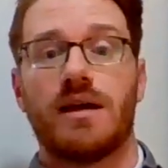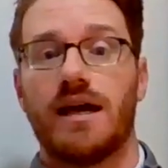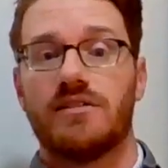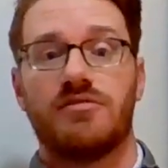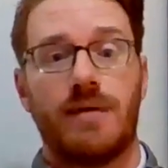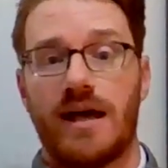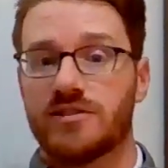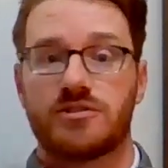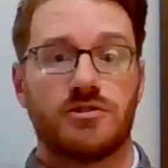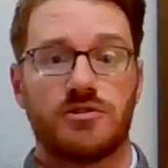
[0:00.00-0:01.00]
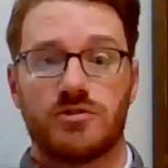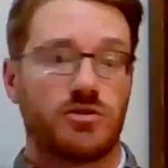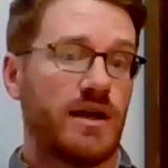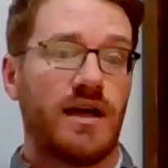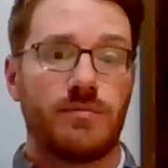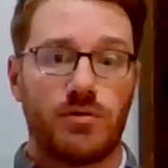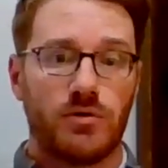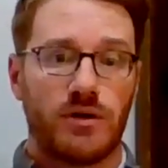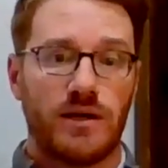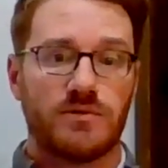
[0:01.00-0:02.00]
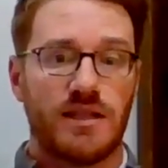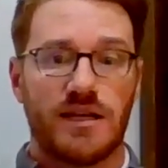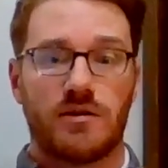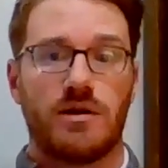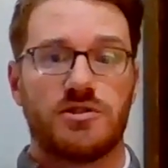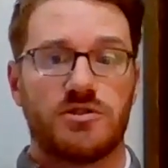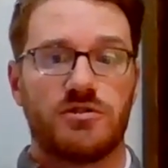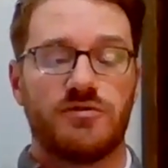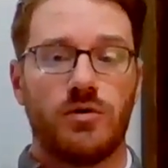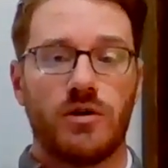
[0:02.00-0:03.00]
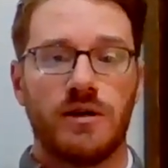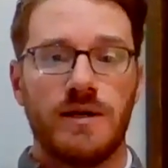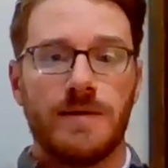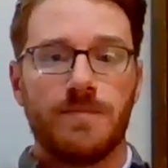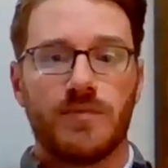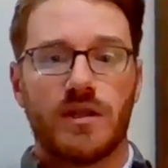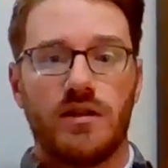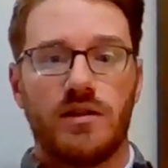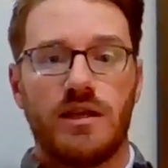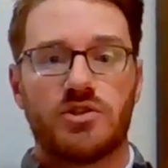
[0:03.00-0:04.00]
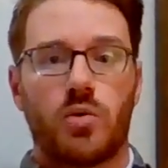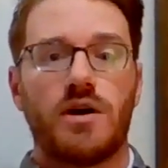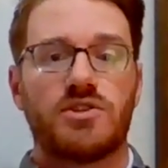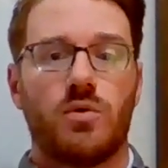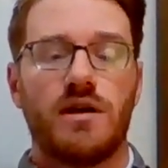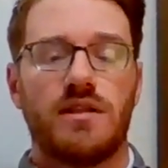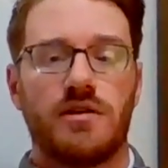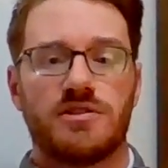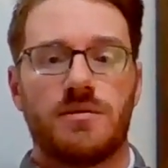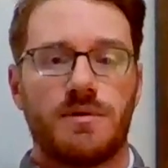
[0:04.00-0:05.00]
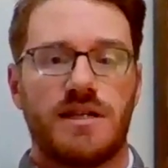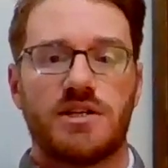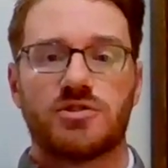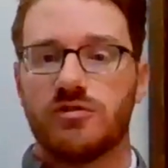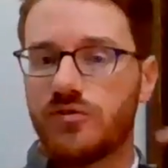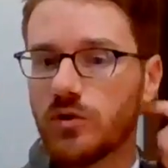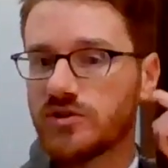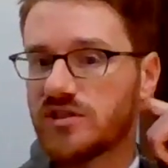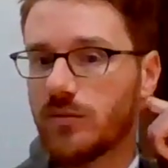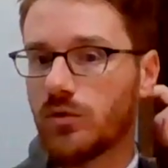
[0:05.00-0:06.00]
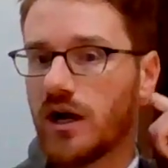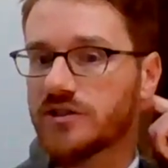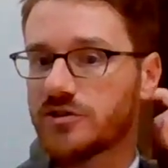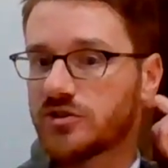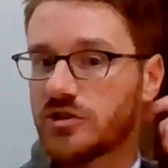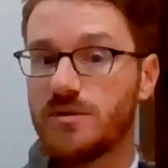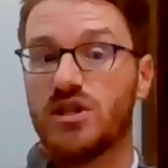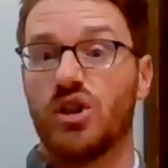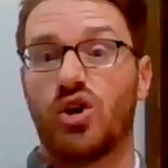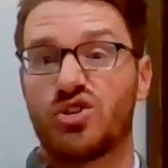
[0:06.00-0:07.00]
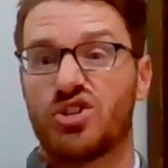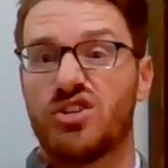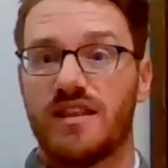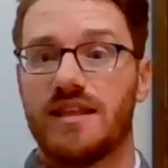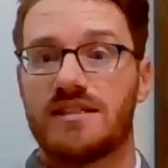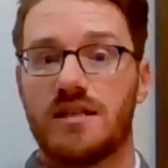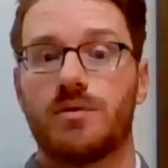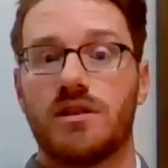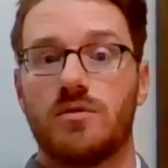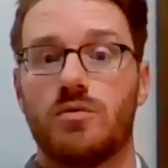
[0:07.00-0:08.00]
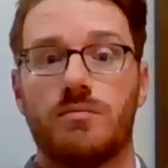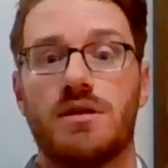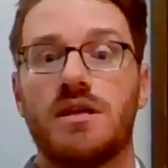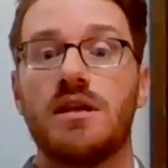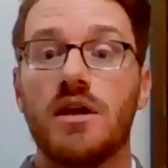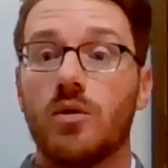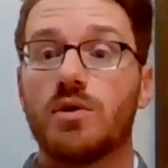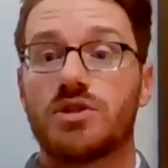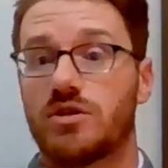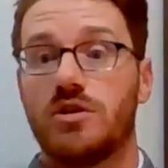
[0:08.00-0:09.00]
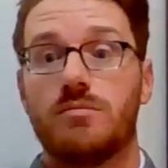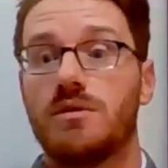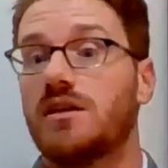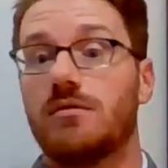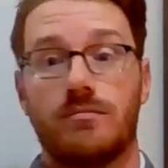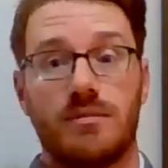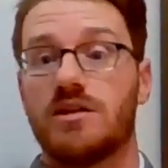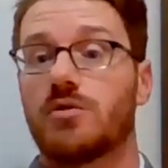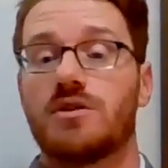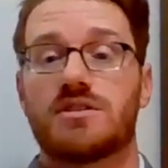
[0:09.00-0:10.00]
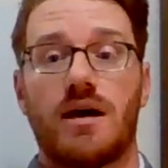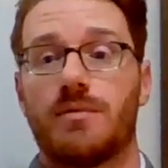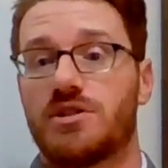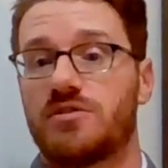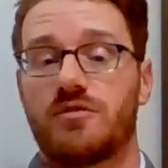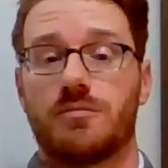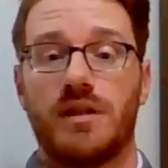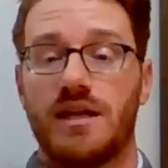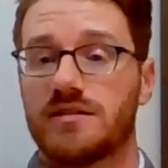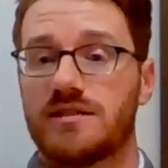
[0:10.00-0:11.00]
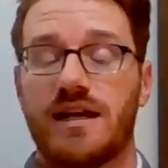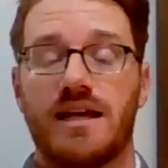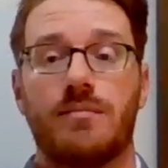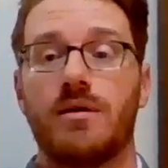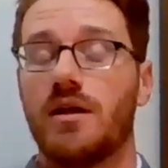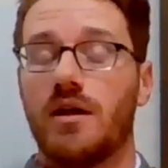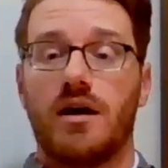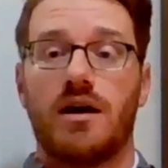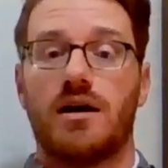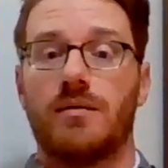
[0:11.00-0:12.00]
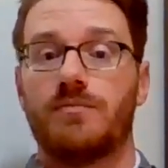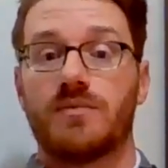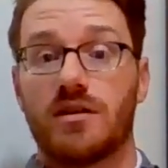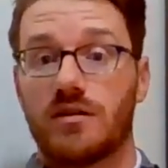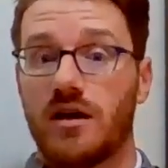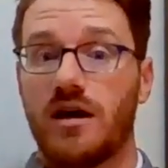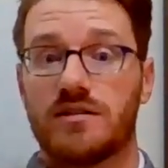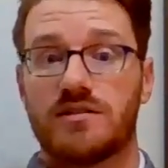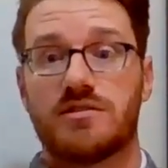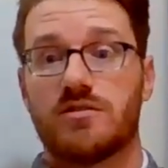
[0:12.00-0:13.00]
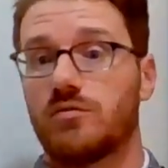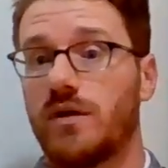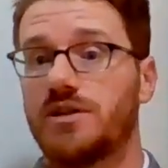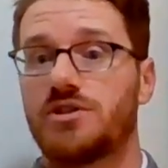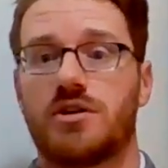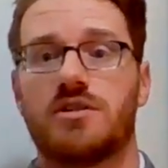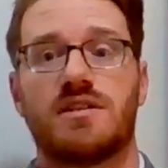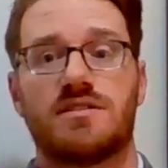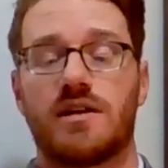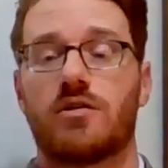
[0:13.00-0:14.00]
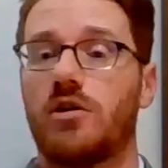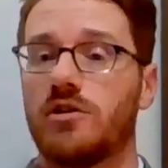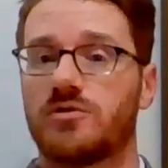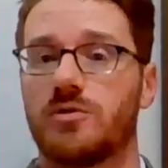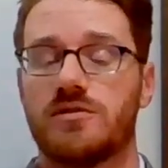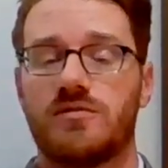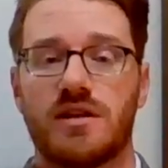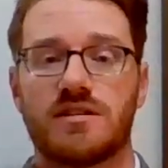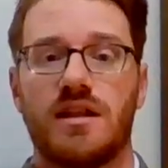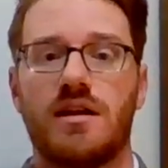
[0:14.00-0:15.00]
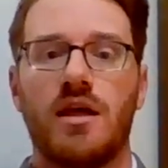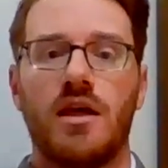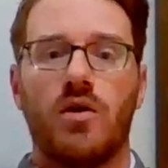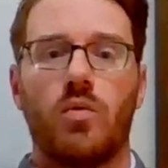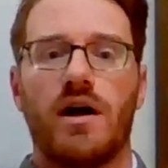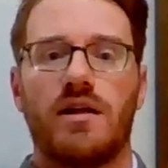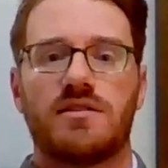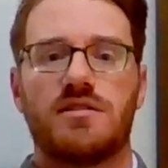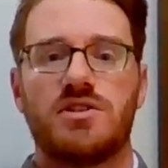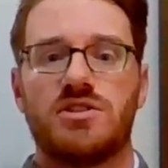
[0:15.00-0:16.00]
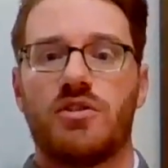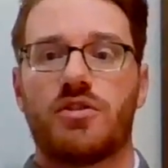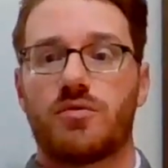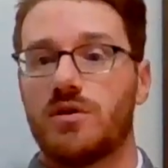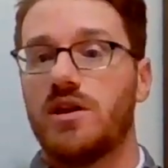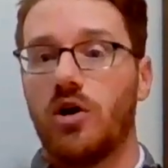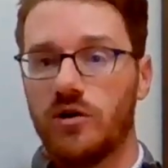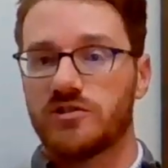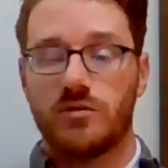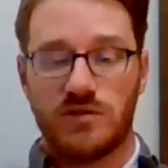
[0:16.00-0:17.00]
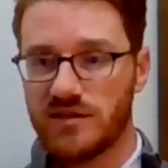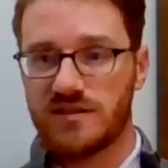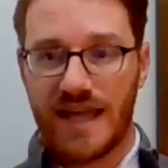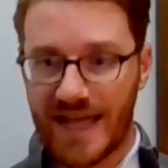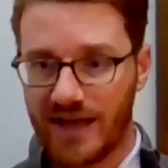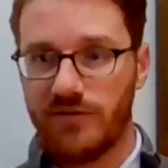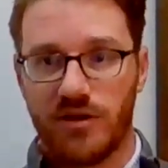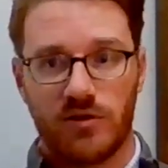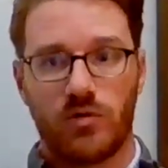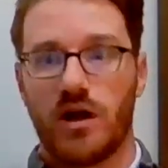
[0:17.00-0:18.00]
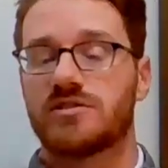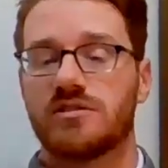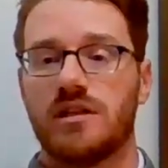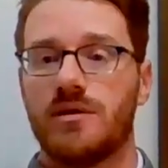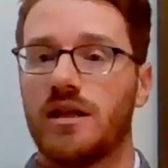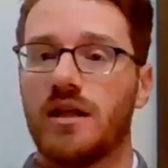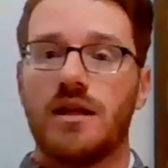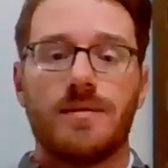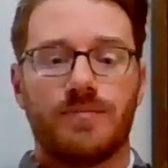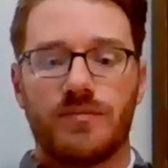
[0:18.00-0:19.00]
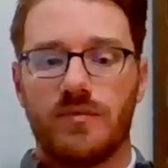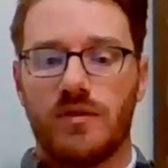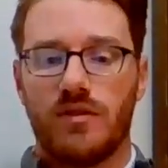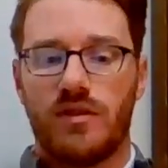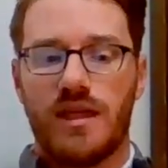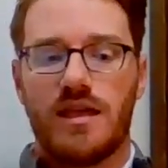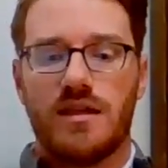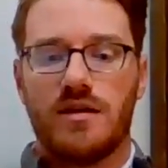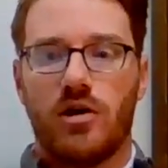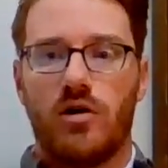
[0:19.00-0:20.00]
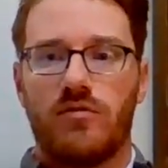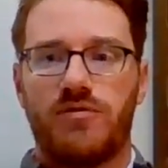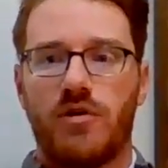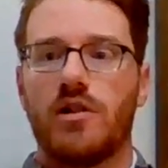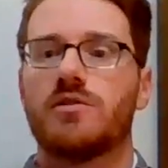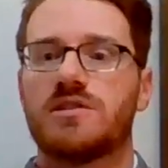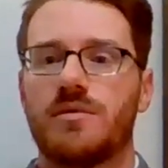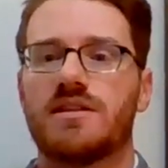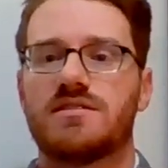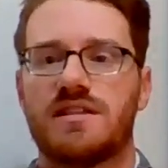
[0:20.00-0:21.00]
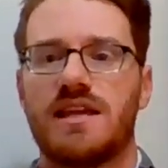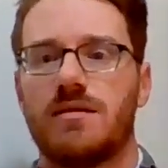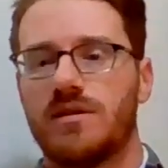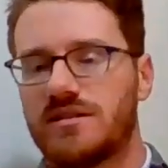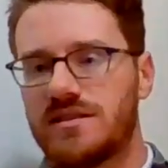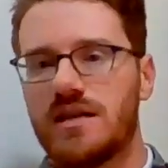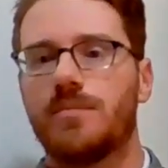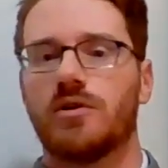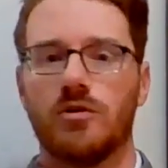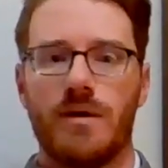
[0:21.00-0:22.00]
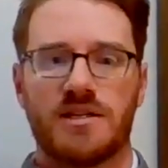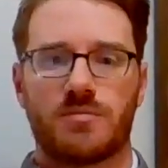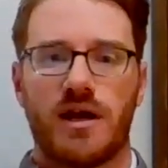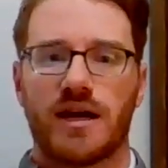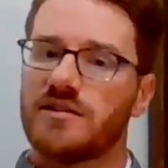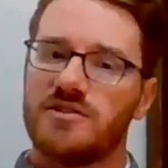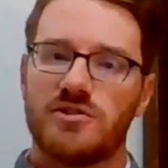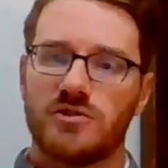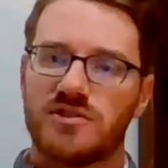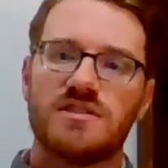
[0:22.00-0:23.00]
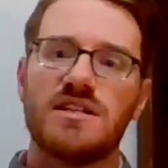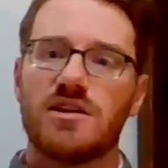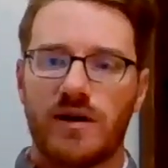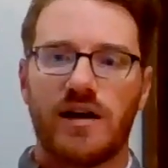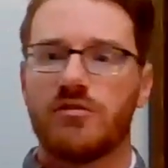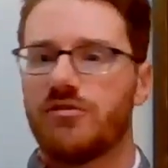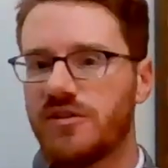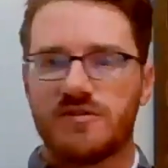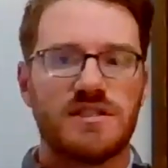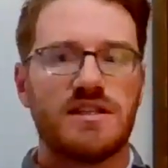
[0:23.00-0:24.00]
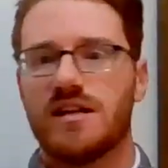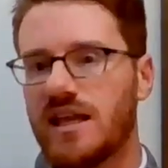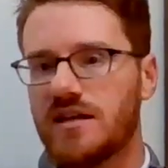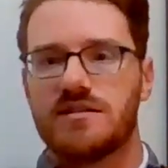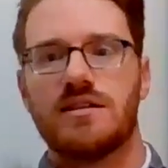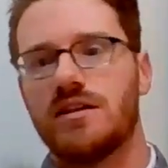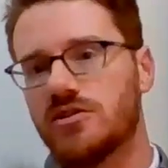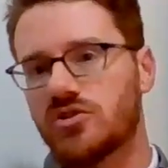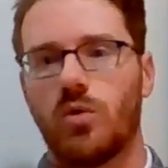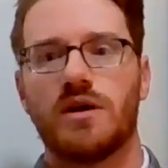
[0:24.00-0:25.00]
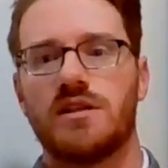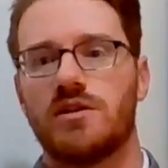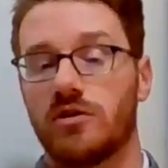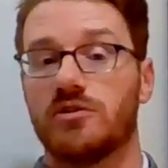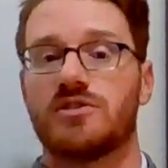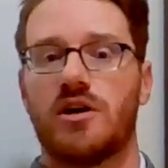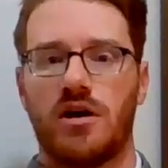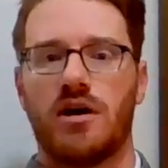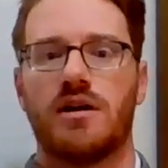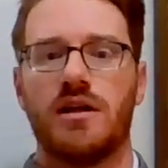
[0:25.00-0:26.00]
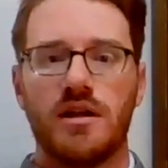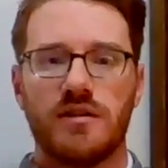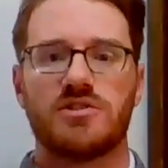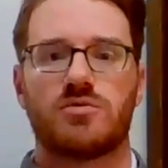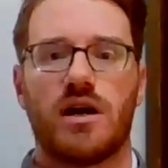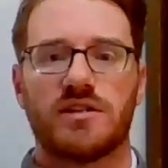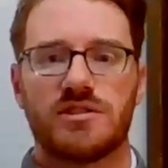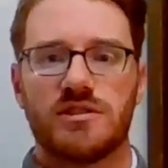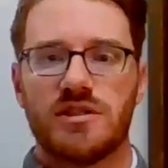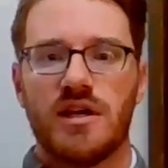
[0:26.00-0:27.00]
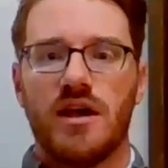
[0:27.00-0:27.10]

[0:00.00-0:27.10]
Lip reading: kind of master's or grad programs that they can register for, in 2020, there's the potential for some rosters to be larger than they typically would be, which could mean increased competition for playing time, um, cuts, red shirts, et cetera, all sorts of things. And while Division III also doesn't have a roster limit, they follow some of the same typical best practices, and you'll see around 15, 18, 20 girls on these rosters.